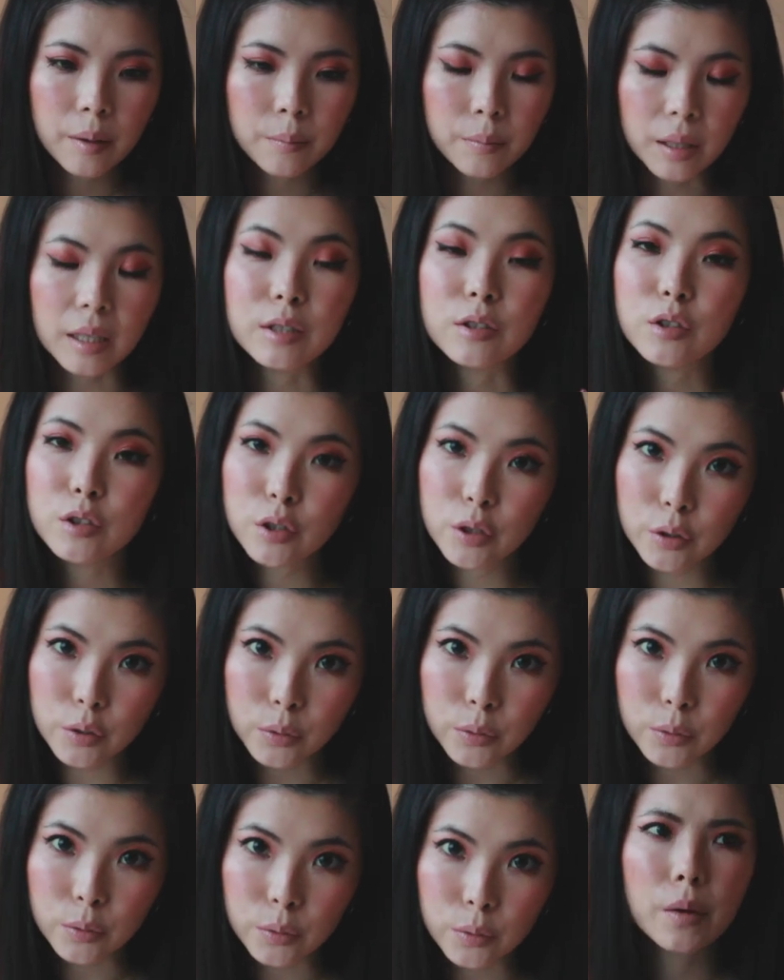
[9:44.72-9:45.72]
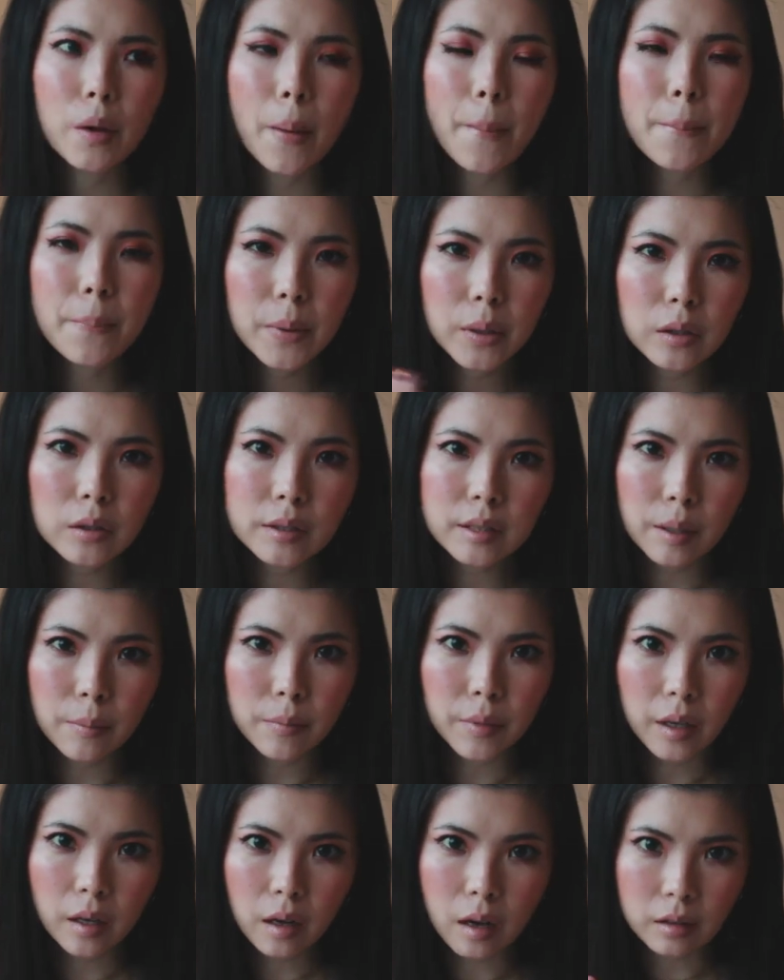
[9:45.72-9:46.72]
plus 2, build
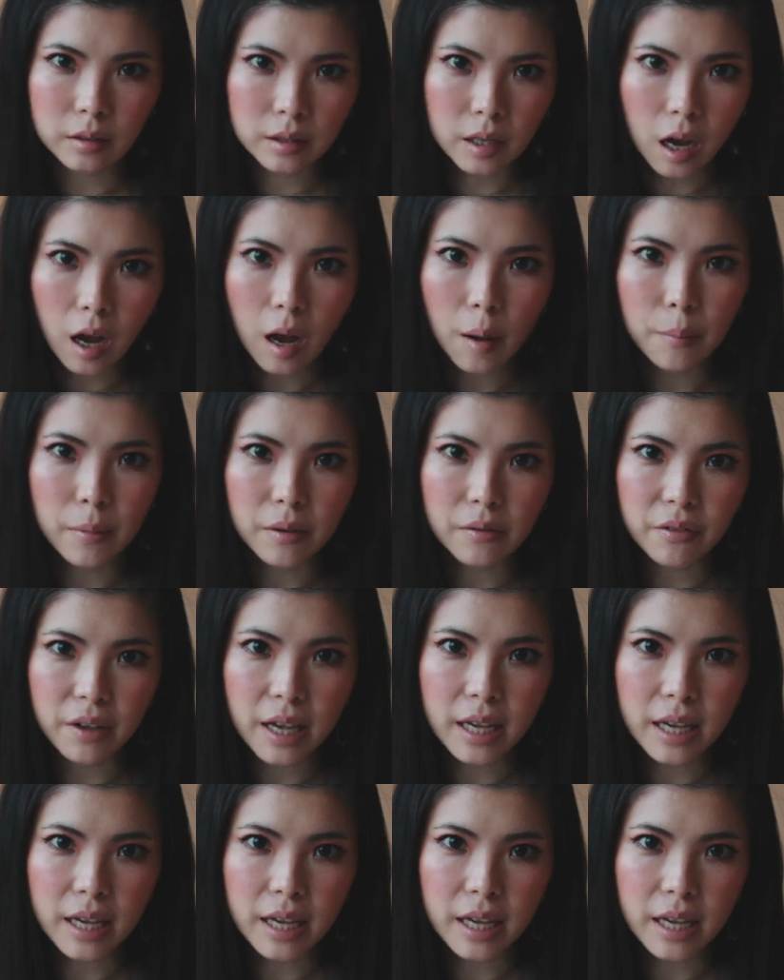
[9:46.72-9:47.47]
something on top of